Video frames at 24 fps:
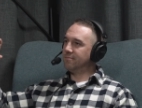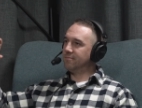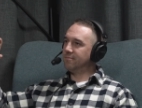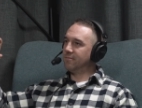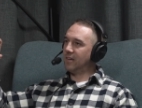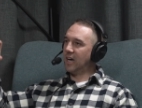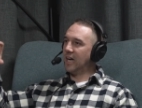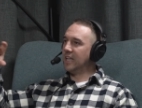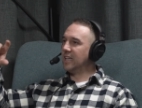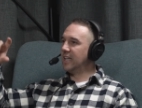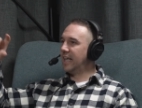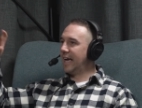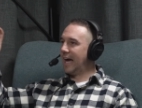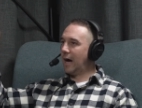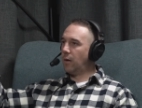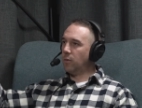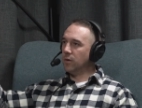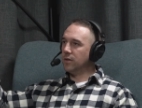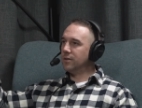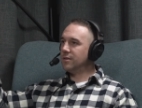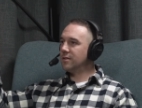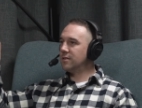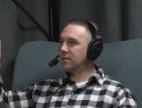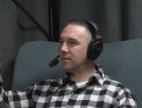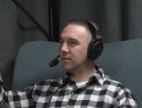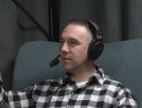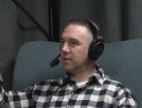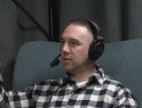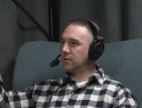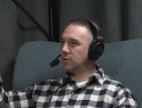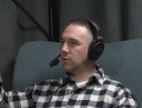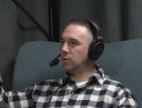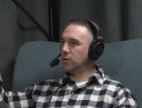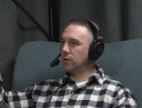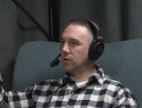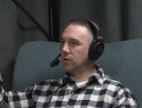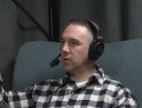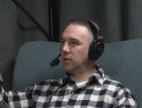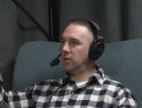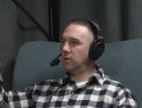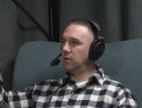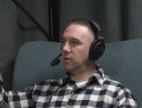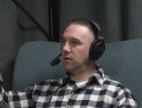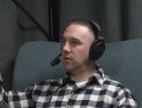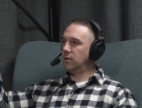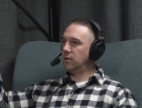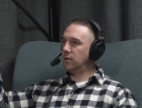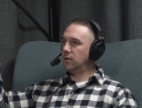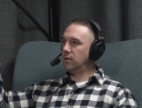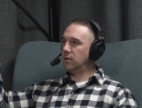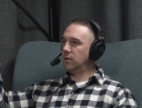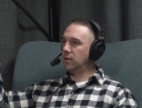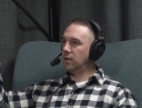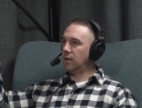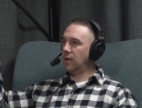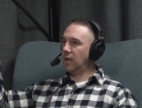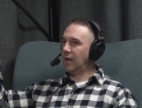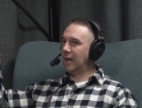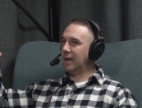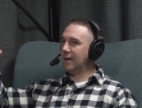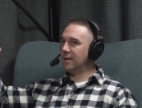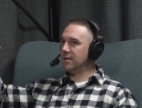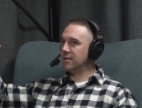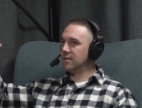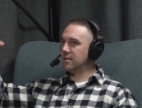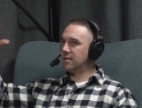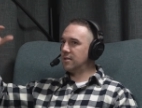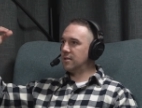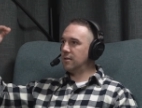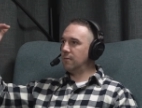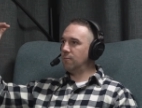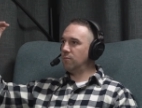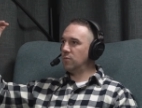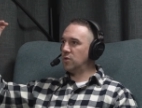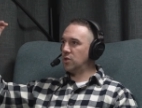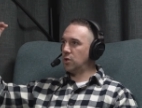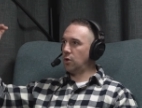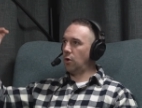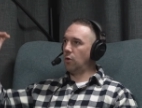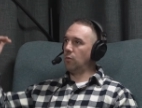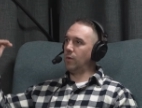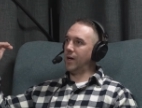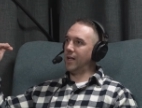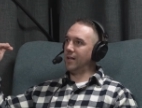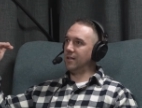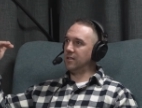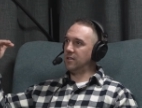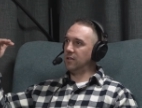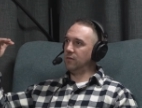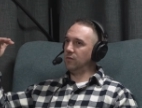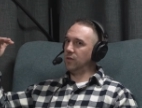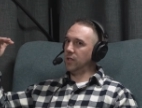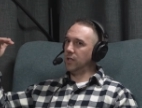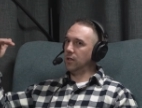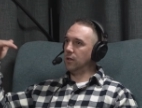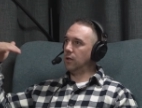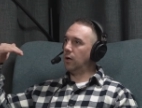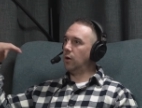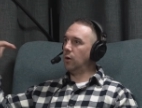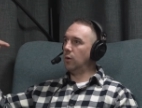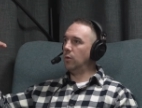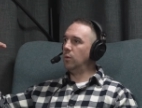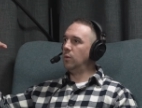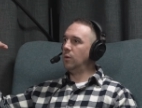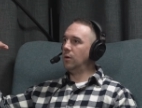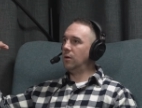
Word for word: allowance, let's call it, is so relatively low,